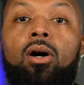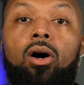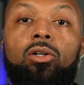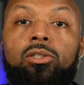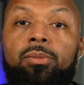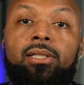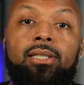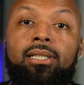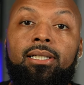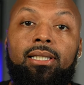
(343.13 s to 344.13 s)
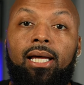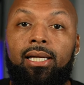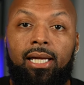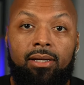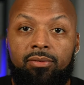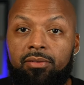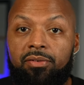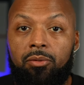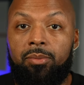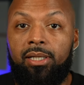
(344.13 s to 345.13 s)
Ultimately, like every
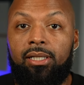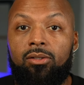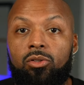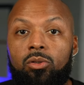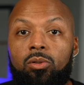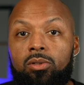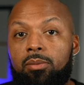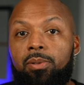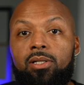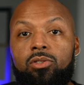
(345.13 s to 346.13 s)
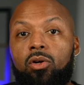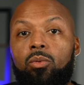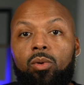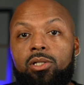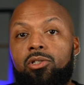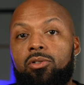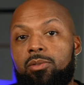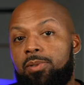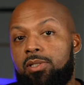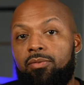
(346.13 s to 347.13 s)
filmmaking tool, depends on what your
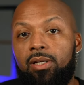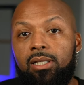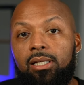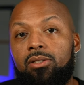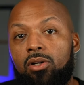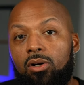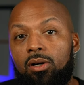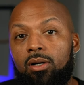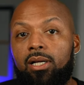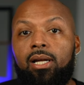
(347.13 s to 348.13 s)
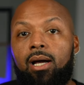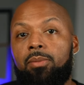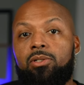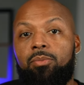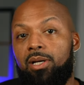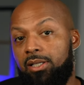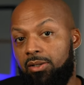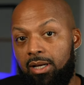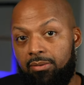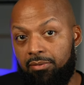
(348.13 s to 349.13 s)
specific needs are and how much money
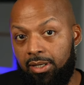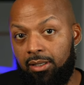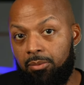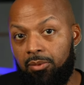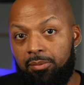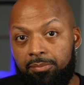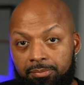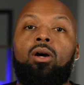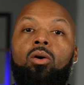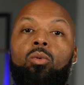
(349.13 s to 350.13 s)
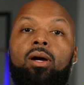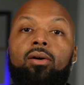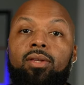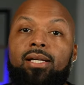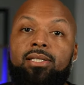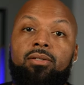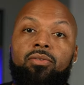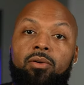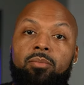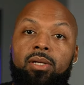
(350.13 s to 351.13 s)
you have available. Well, that's it
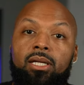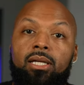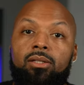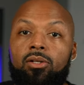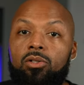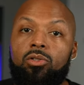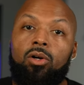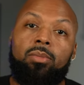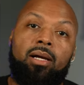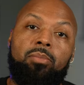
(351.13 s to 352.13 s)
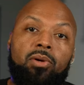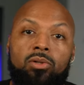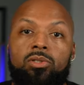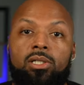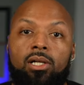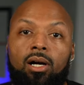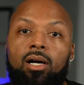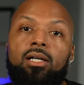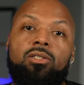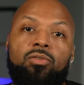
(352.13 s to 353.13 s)
for me. Those are my pros and
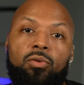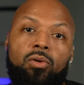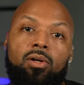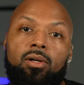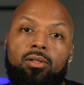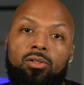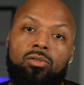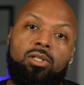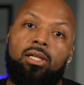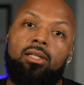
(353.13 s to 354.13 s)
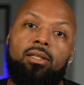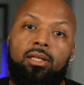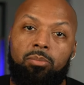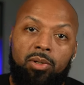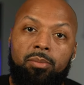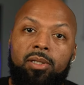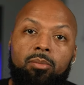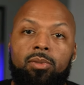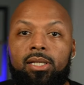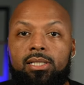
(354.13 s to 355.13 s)
cons for using the
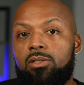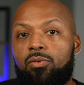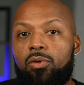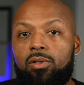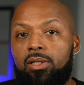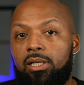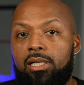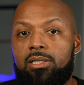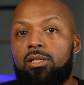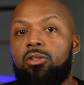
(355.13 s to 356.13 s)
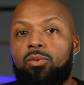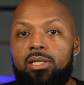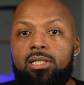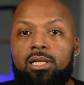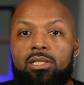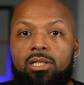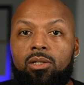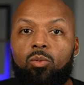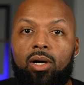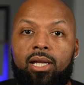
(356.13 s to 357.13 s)
premium lens for the
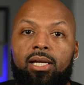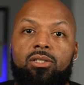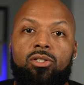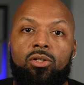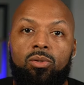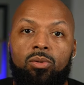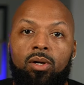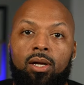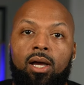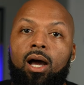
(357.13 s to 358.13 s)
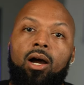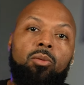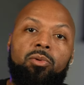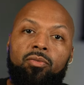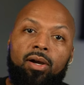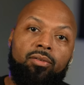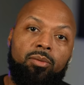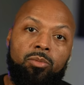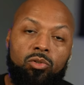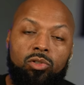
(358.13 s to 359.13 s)
Insta360 ONE X2. I hope you found
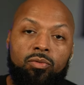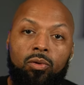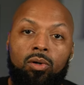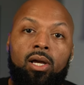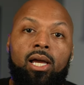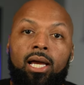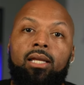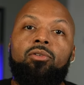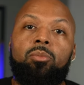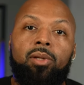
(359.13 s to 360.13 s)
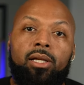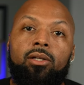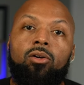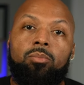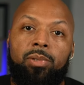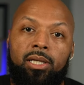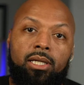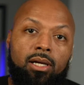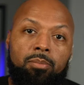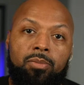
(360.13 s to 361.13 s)
them useful. And if you're planning on
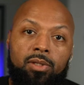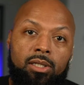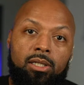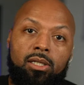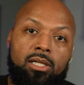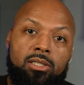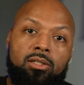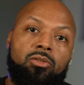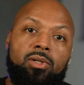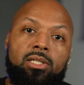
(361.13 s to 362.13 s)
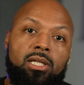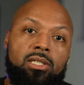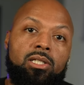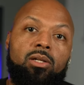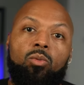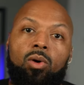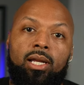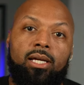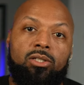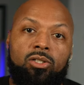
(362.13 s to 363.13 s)
picking up the Insta360
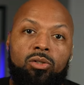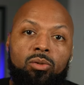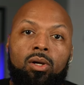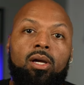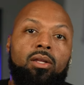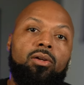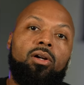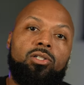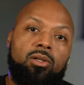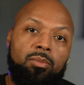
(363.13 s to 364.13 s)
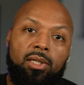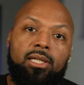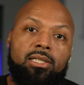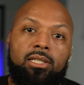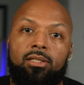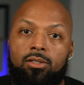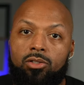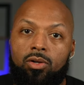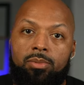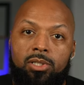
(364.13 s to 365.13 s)
X2, there are some links in the
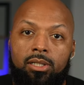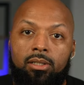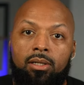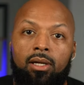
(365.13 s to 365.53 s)
description.